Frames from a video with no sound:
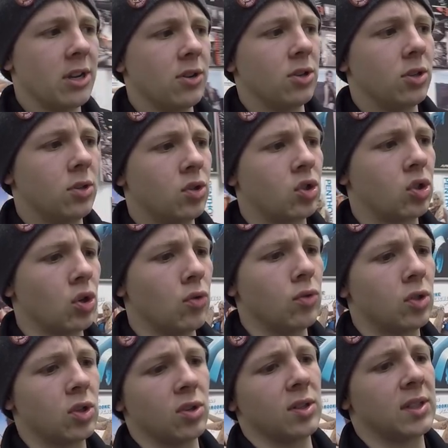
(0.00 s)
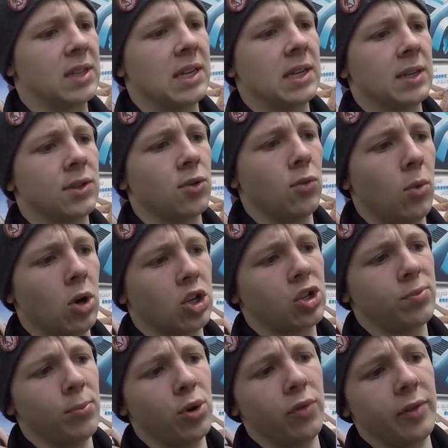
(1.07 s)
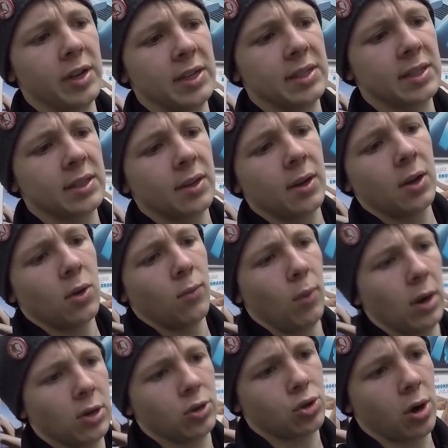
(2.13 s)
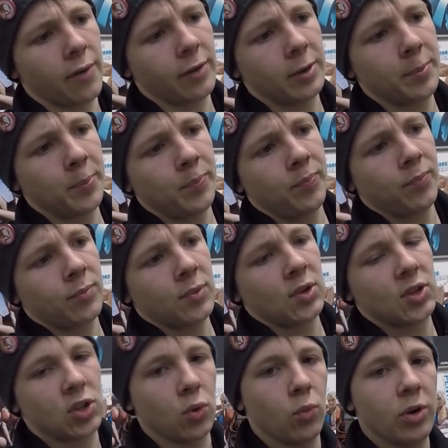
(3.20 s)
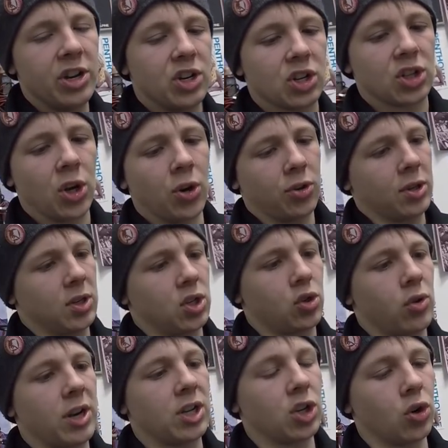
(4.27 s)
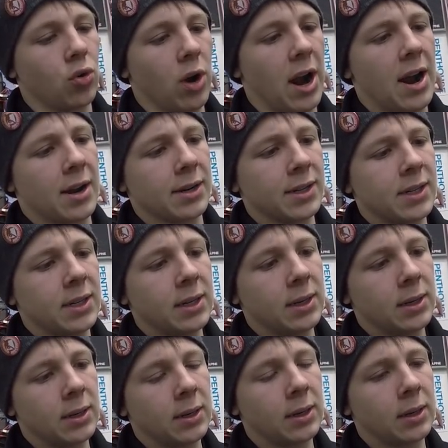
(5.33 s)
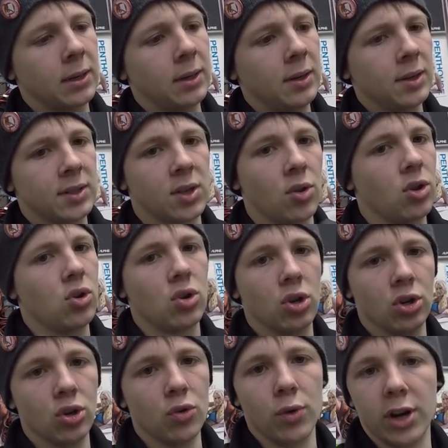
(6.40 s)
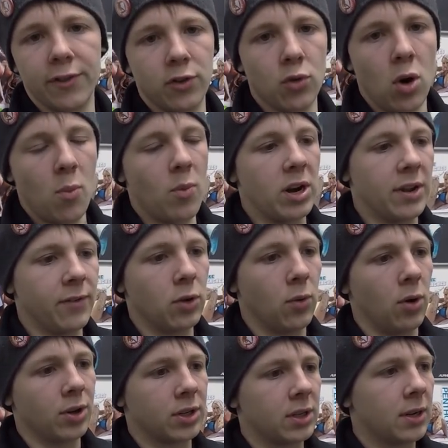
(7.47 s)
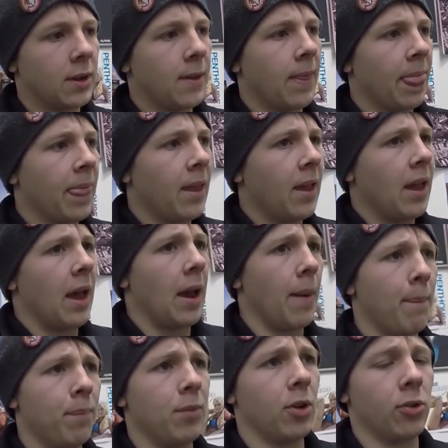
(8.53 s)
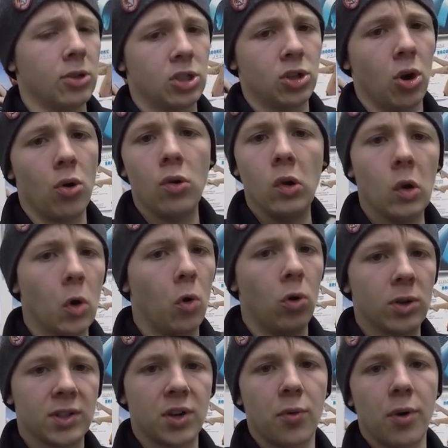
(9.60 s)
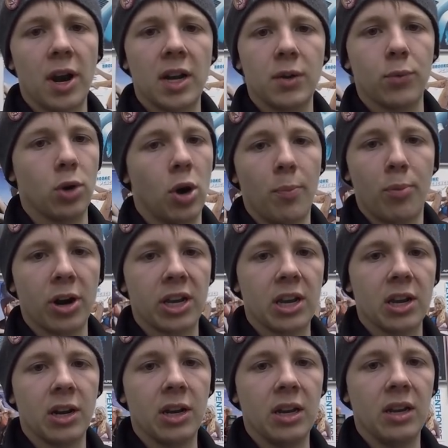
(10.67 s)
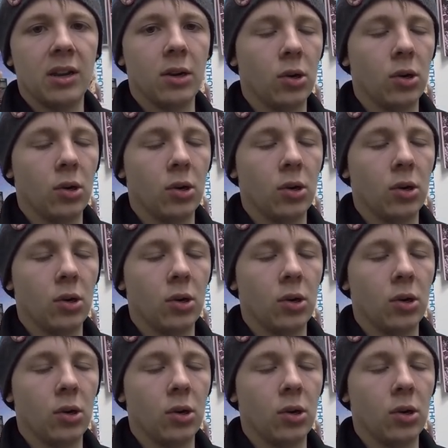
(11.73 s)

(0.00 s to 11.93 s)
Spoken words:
let you do certain settings or watch movies while you're driving. So we just hook this straight to ground so that you can do whatever you want whenever you want. There is no laws around it. We're not breaking any